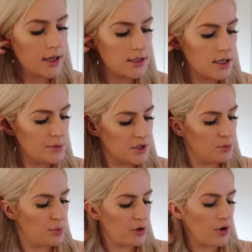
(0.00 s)
Next up,
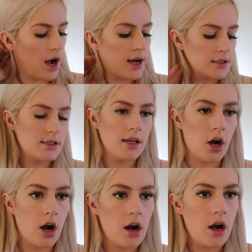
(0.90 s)
some
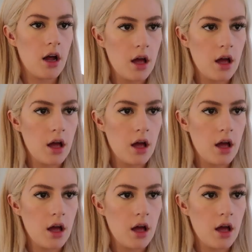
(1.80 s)
bronzer.